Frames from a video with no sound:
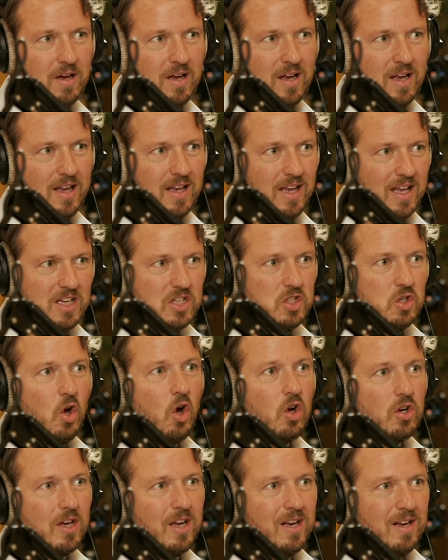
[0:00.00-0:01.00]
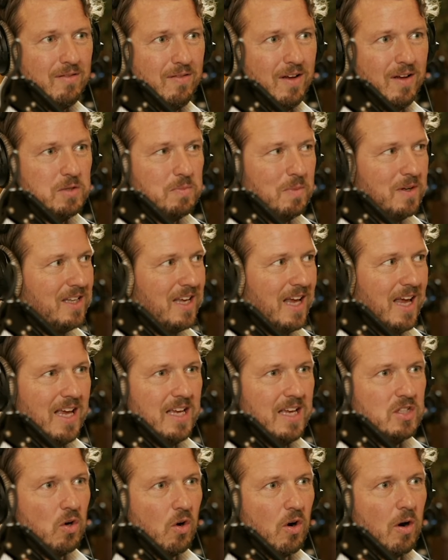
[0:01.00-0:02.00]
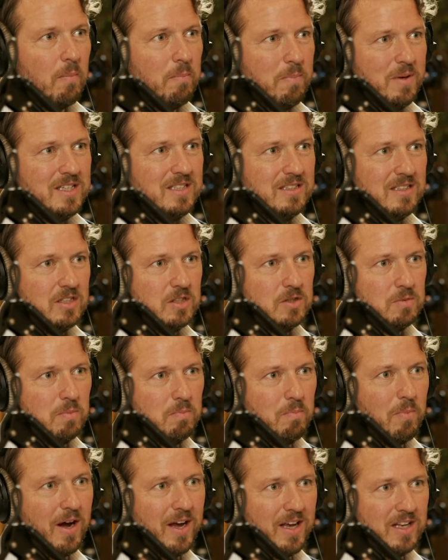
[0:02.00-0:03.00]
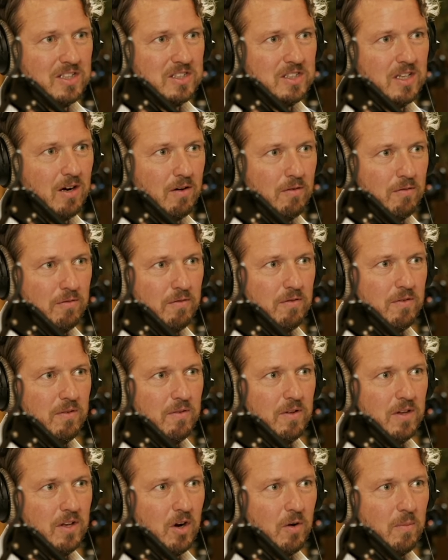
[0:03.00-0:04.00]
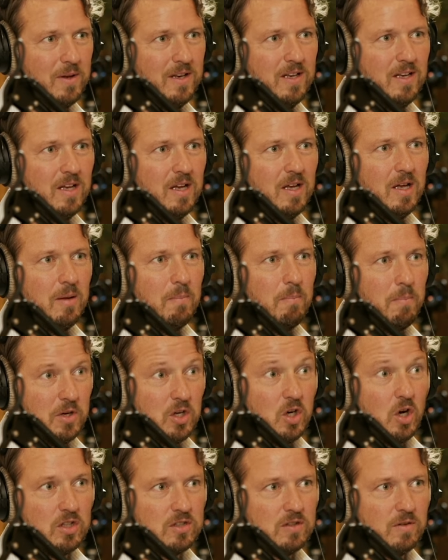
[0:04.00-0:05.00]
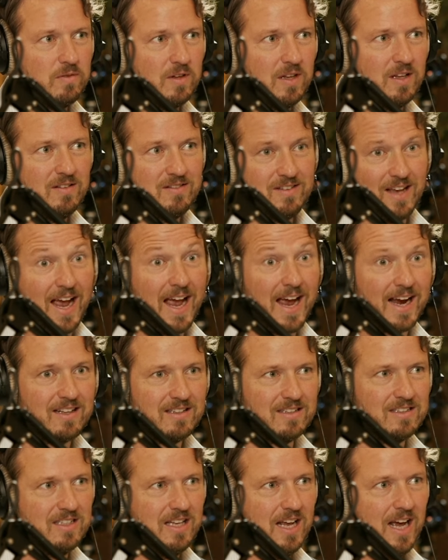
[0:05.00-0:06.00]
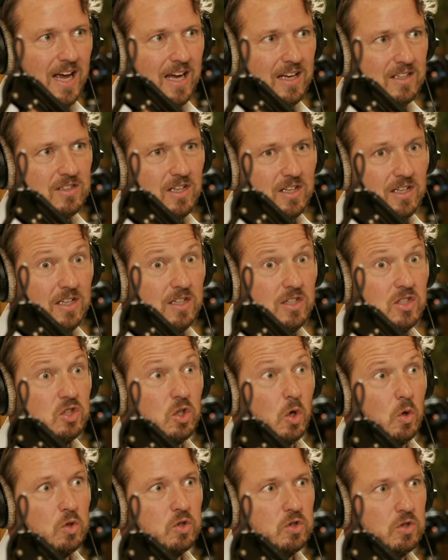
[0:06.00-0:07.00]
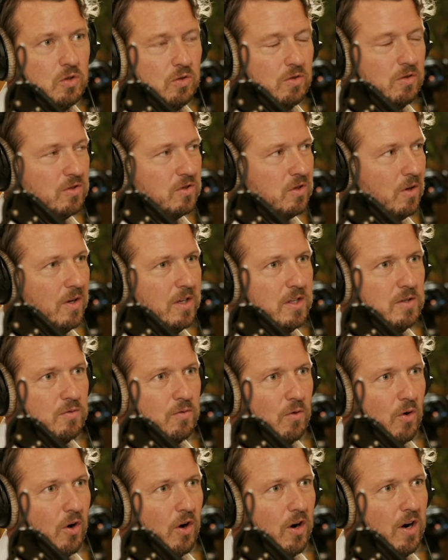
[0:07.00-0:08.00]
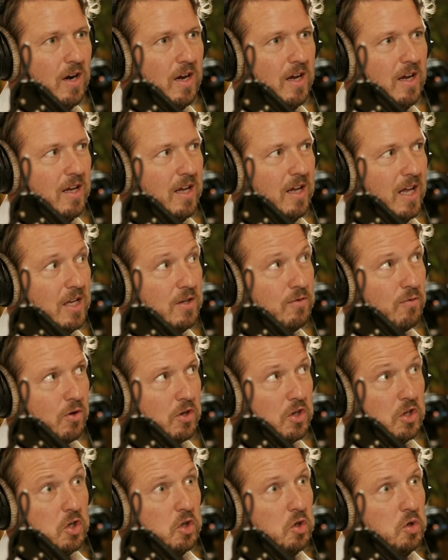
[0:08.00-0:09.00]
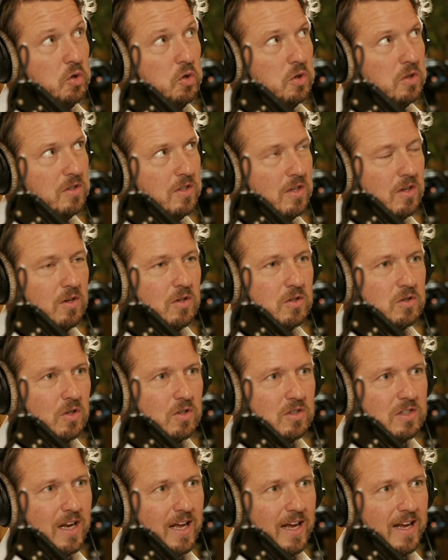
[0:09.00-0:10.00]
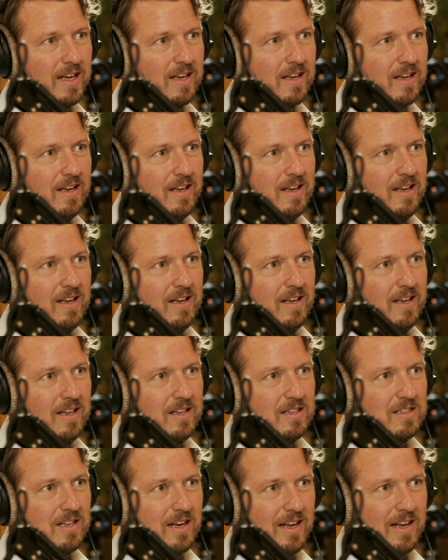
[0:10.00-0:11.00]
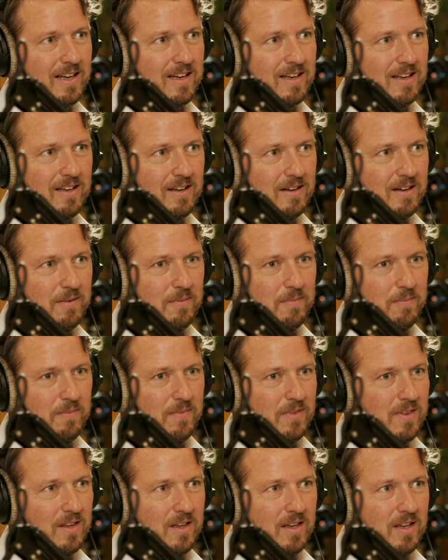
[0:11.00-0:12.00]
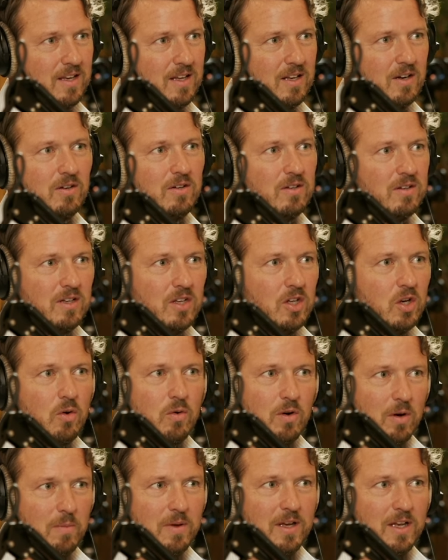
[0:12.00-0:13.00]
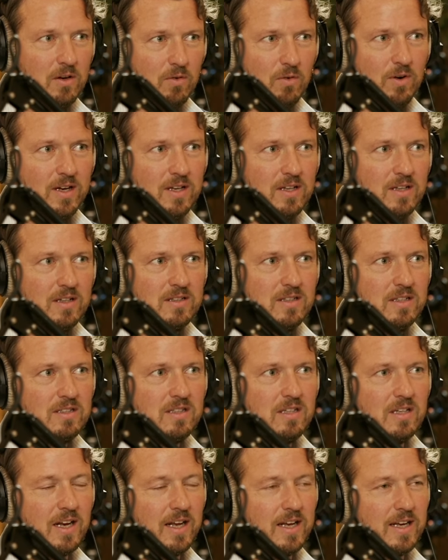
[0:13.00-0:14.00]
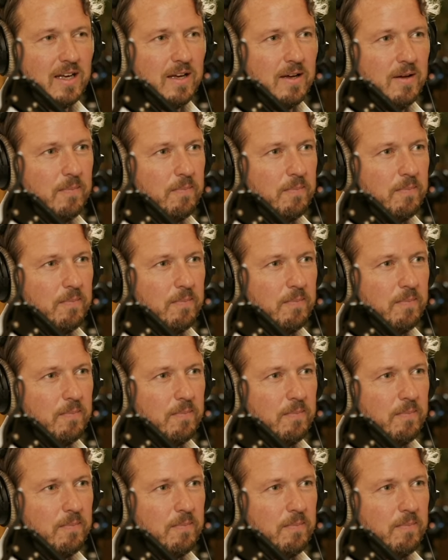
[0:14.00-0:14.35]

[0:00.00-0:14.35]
is not an investment case or a business by itself. You know what I mean? Because of the tag that it has, that it is social, so it's for it's for the good. You know, so it's like it's like you know you know what I mean, right? Yeah. This is like